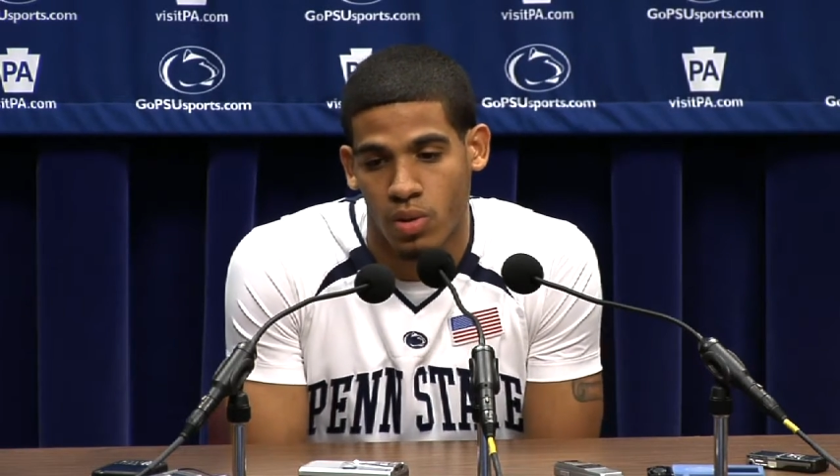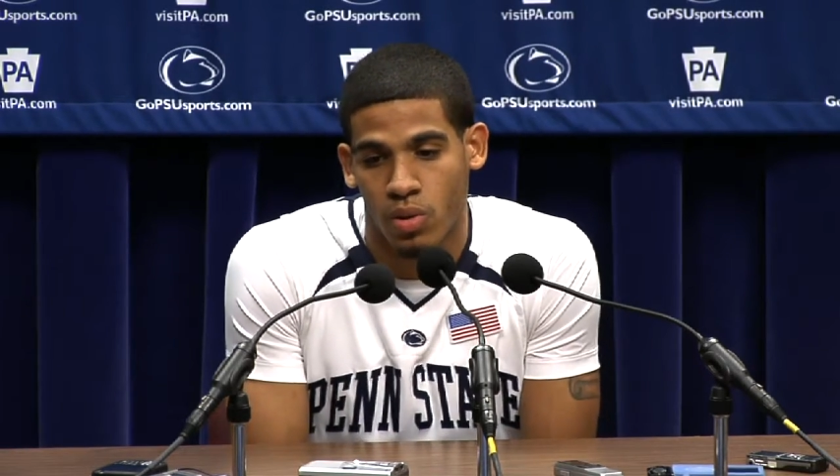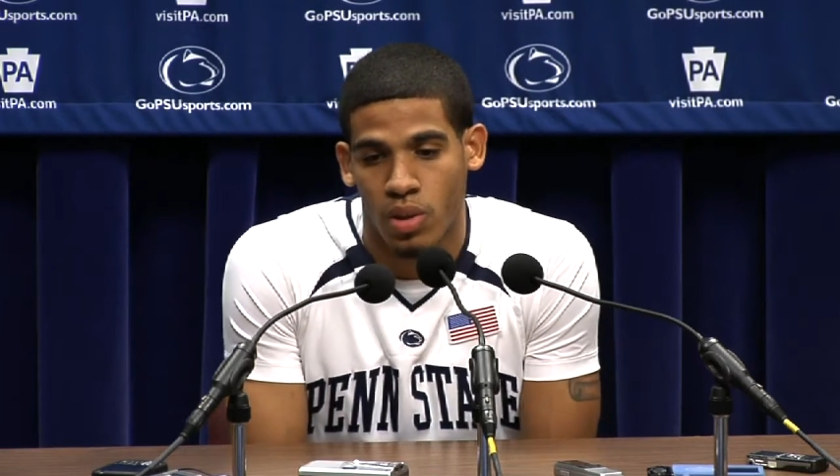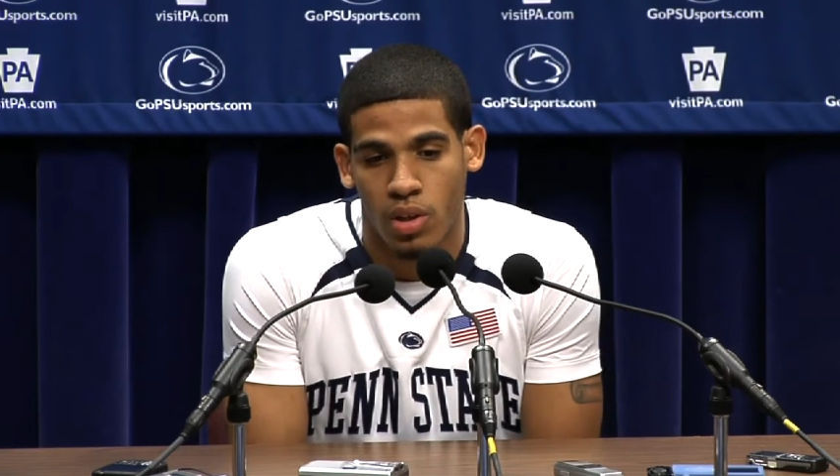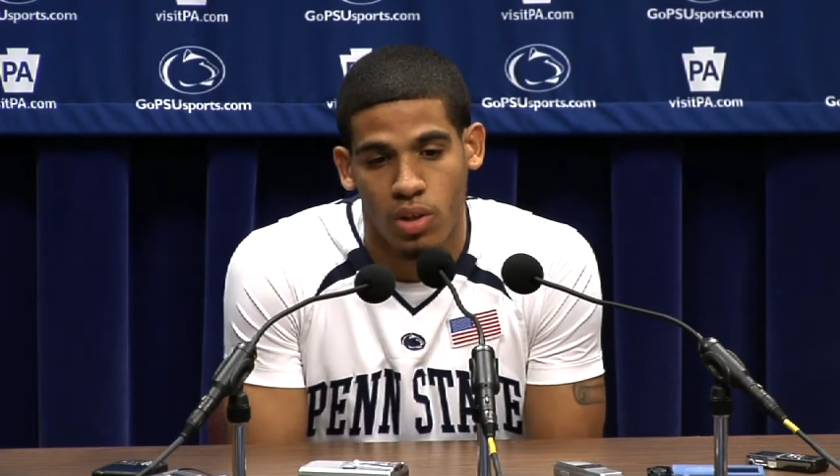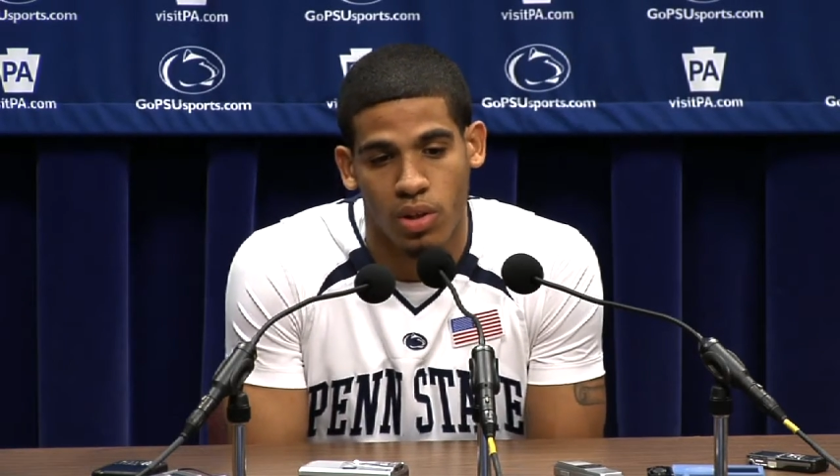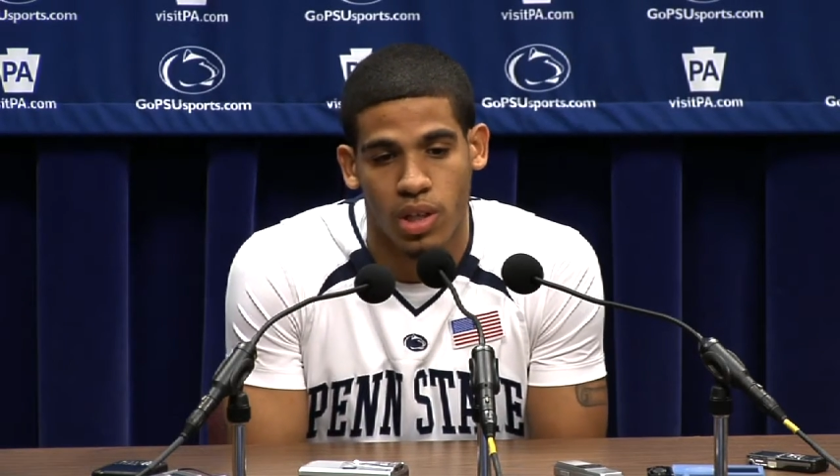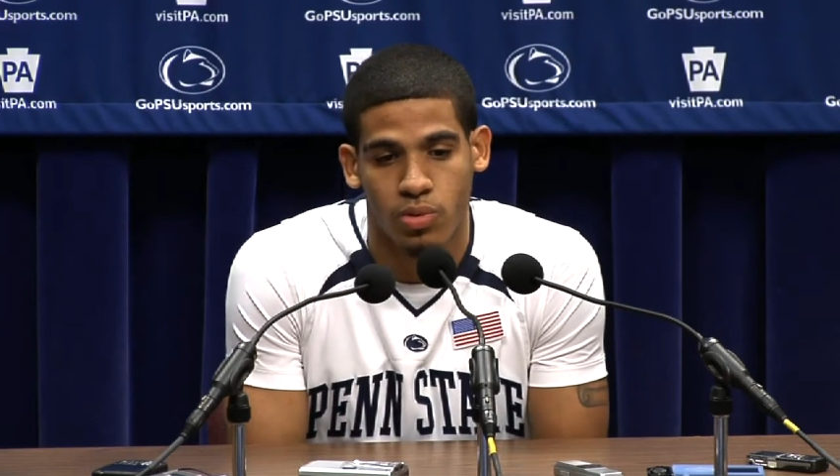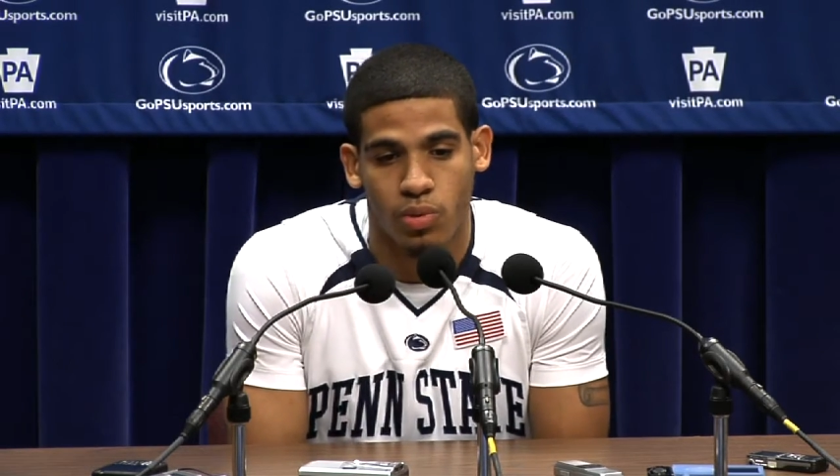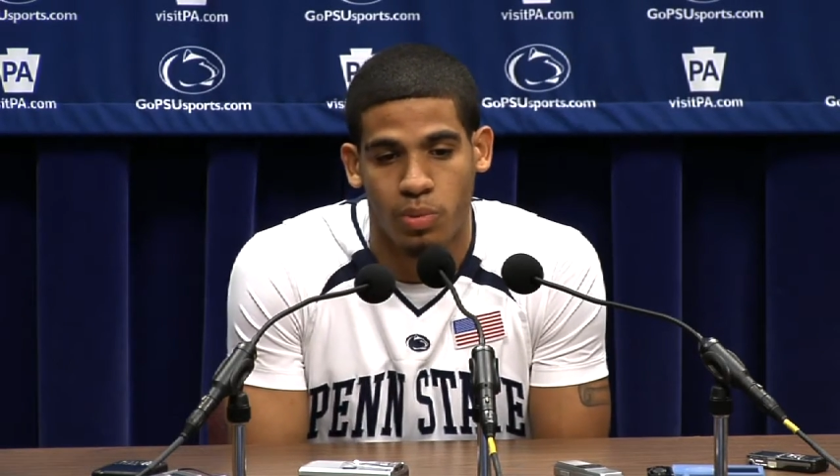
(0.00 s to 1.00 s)
So
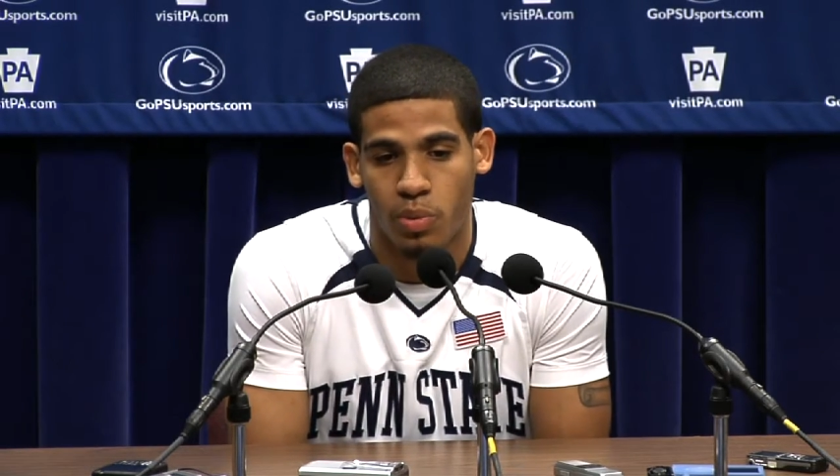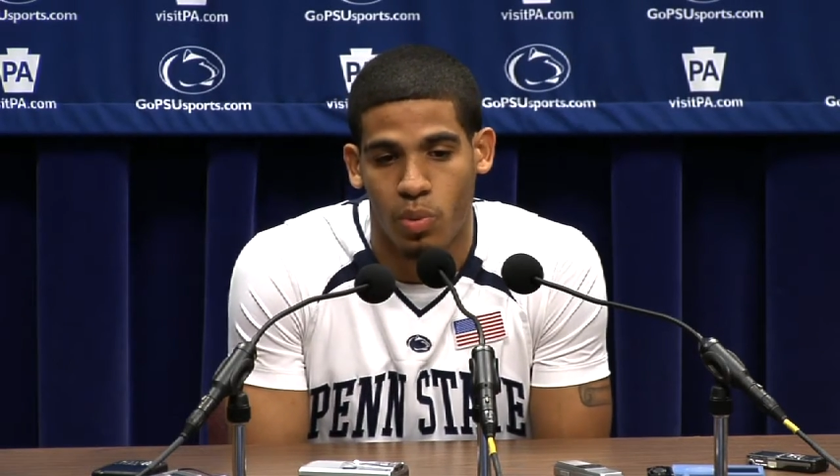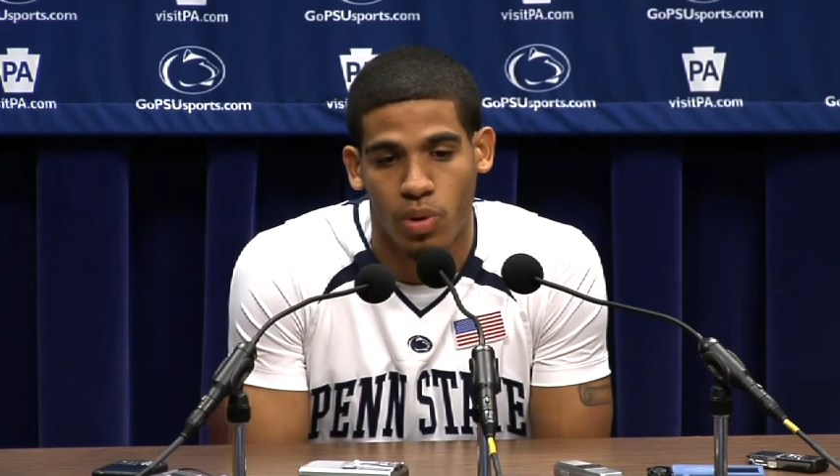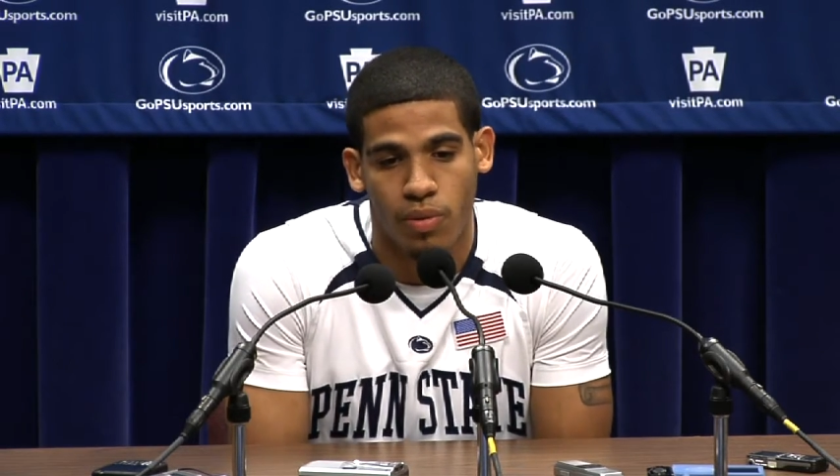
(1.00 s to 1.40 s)
that's what we've been working